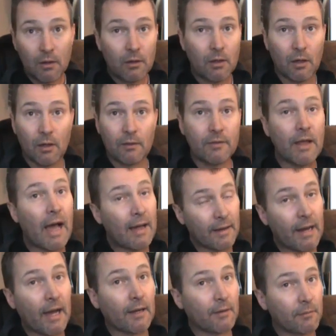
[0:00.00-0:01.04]
uh,
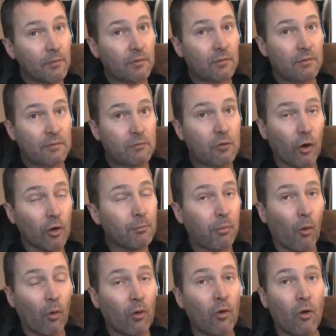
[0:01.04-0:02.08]
not not dirt
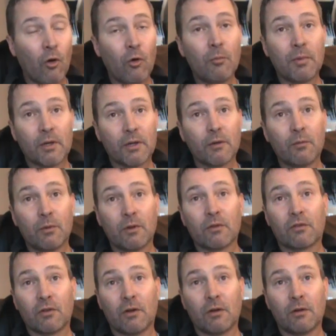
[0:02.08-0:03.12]
poor home, but it
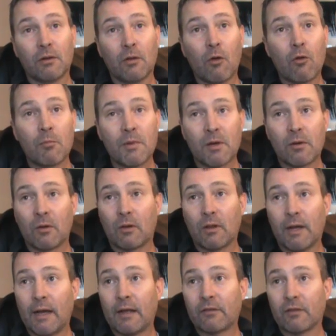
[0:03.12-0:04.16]
was a lower middle
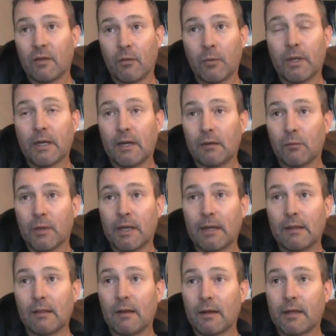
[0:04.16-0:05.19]
class. And then we got we
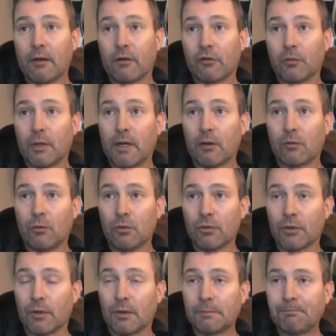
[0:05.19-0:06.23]
got luckier as we got
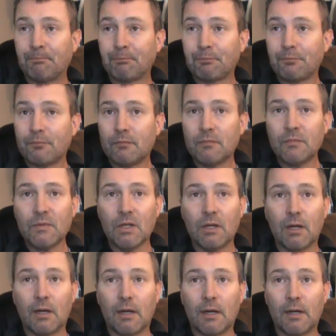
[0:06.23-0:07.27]
older,
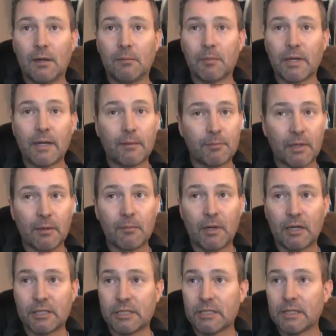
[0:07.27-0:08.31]
um, but not by
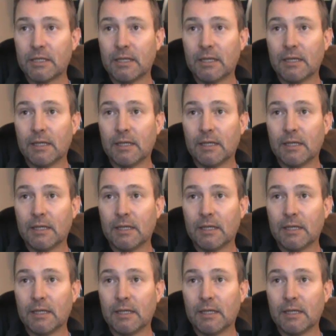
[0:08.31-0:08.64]
much.